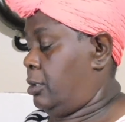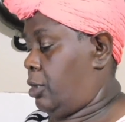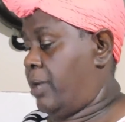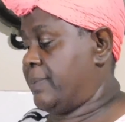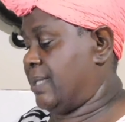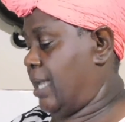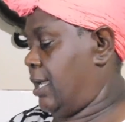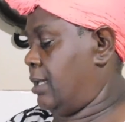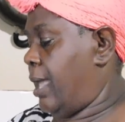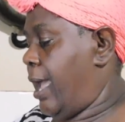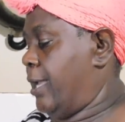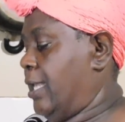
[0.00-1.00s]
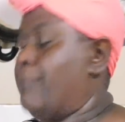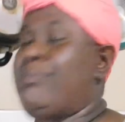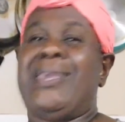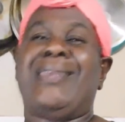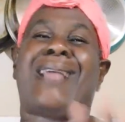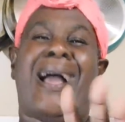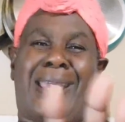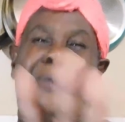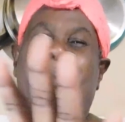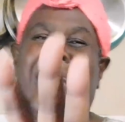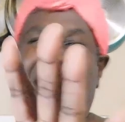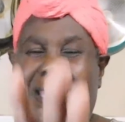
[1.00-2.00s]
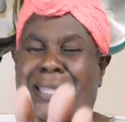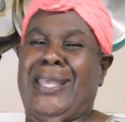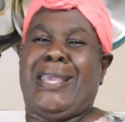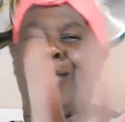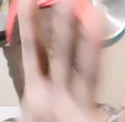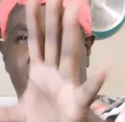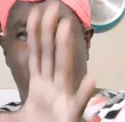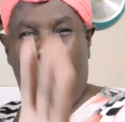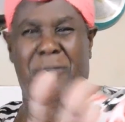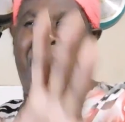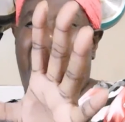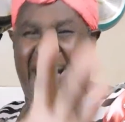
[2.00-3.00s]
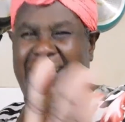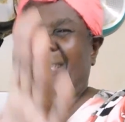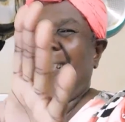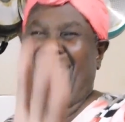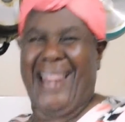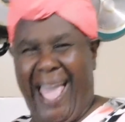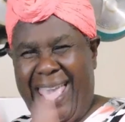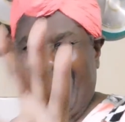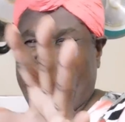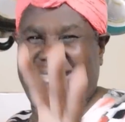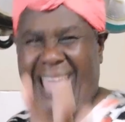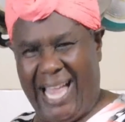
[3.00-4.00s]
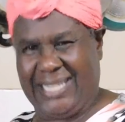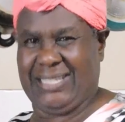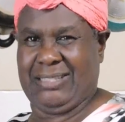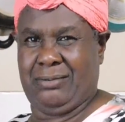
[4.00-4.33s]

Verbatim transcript: I'm saying? I can eat ackee with anything. In love ackee like that.